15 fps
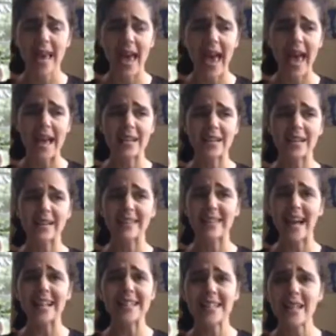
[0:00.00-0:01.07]
And
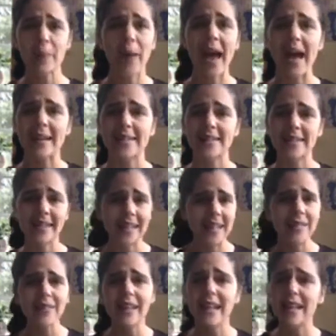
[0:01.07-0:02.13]
that's in the past,
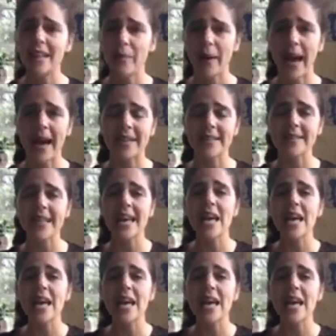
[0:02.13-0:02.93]
leaving it in the past.